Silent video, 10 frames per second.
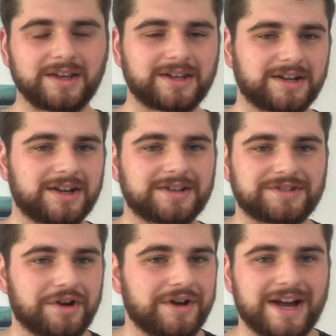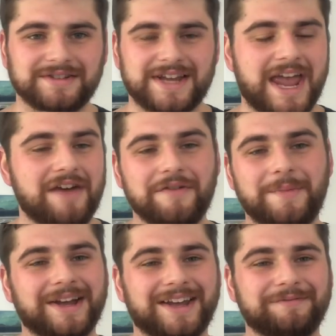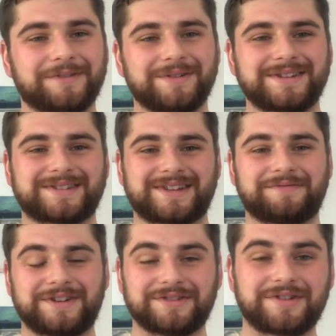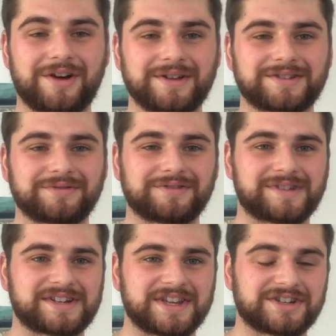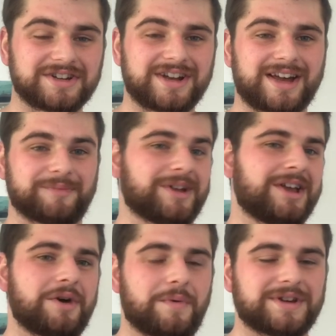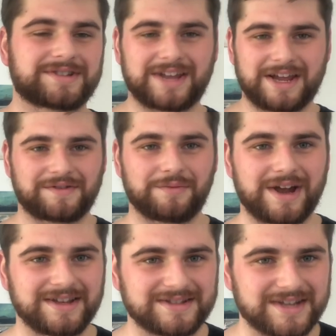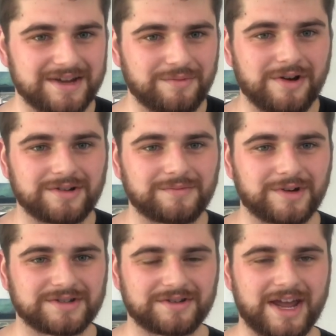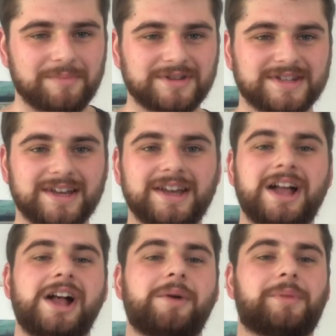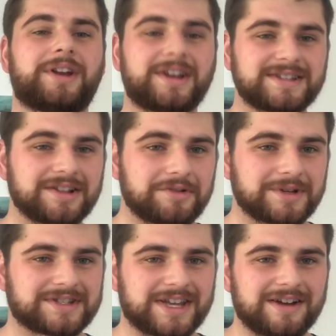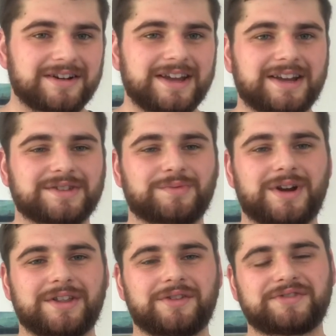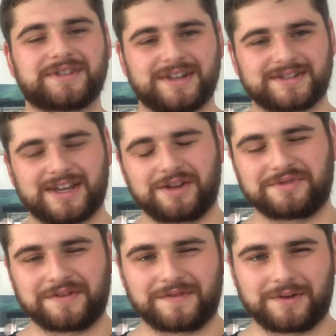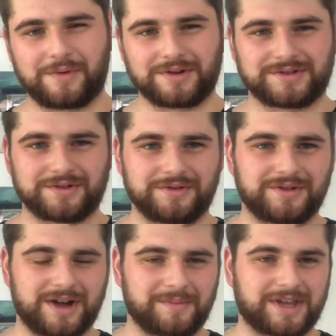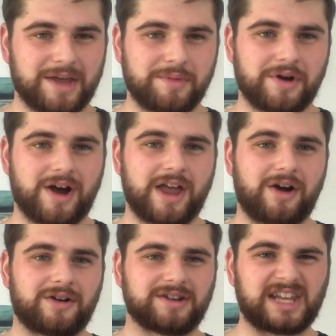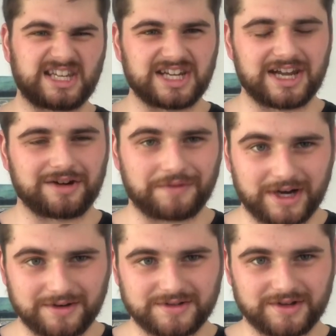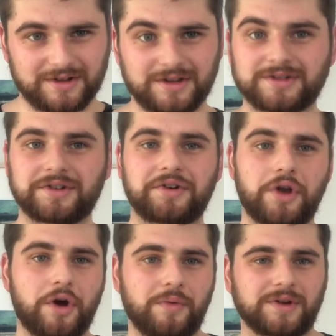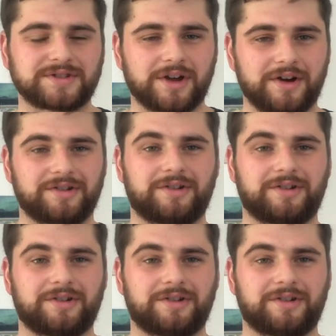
gonna turn out to have a big influence if we do go into a recession. We're just gonna have to wait and see what sort of happens there. But it is a little bit scary, and it's one of those things that you'll definitely want to keep an eye on and get your head around so that you sort of know what's going